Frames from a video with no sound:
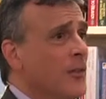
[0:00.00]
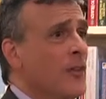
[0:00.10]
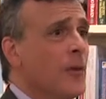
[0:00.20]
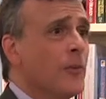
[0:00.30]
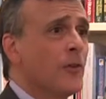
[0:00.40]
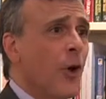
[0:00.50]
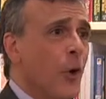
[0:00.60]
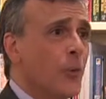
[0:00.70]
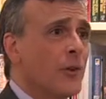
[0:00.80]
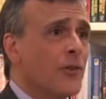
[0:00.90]
Tim is
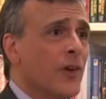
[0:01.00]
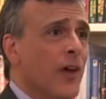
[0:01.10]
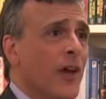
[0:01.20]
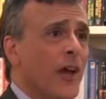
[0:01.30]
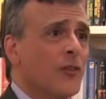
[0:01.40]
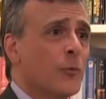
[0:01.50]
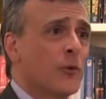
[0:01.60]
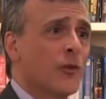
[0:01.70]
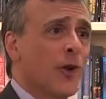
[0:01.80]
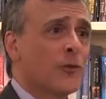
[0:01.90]
homeless as a
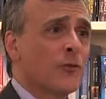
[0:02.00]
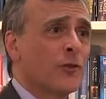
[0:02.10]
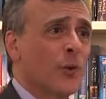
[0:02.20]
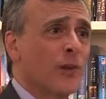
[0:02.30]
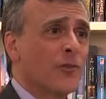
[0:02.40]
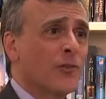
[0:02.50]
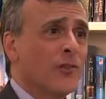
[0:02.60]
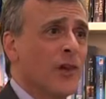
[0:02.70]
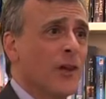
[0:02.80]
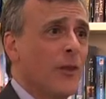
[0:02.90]
result of
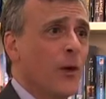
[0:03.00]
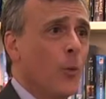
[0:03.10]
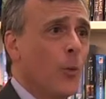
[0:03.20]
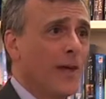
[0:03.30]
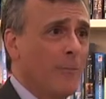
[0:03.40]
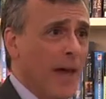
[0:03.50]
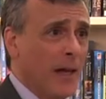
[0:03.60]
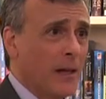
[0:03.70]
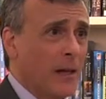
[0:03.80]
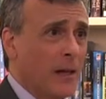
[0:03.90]
choices that we
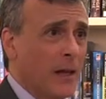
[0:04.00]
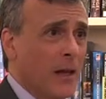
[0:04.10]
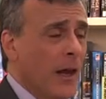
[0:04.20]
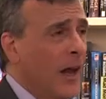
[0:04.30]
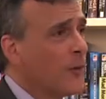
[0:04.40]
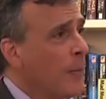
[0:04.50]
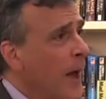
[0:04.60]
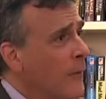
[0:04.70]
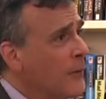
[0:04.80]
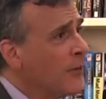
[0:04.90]
made as
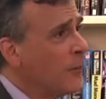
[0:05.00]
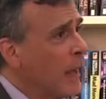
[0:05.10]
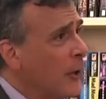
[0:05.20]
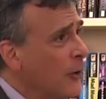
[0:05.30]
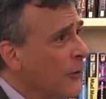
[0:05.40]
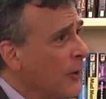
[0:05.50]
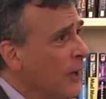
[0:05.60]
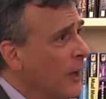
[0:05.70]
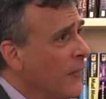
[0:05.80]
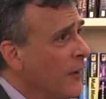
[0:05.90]
policymakers
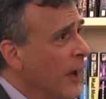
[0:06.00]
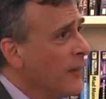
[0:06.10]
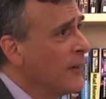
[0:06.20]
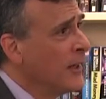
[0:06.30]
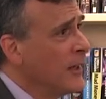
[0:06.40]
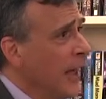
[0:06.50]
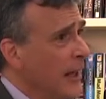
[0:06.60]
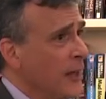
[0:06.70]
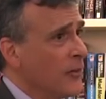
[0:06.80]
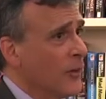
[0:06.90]
in the
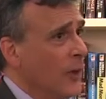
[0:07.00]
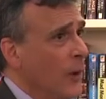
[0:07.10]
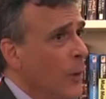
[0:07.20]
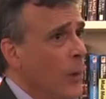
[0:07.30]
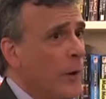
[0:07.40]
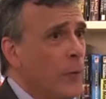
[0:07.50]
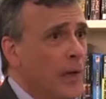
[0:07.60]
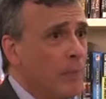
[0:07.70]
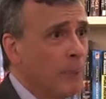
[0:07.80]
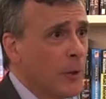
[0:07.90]
1980s, when
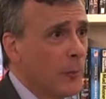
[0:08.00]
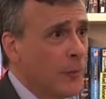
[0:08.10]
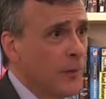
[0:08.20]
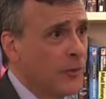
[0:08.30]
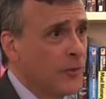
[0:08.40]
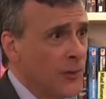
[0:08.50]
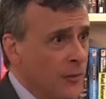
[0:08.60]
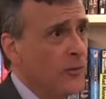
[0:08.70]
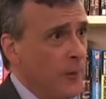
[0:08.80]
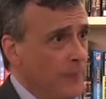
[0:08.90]
we built this
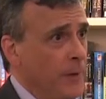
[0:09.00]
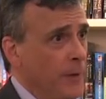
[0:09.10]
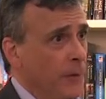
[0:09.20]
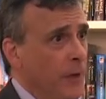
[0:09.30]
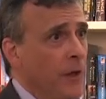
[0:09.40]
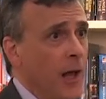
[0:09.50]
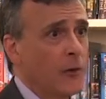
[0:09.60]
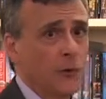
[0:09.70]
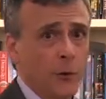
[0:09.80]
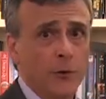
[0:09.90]
system that now
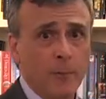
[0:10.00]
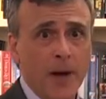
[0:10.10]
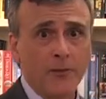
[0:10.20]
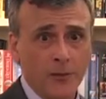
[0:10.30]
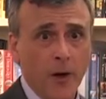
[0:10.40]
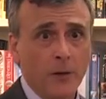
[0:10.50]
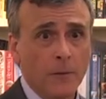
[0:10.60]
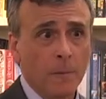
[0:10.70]
serves my son.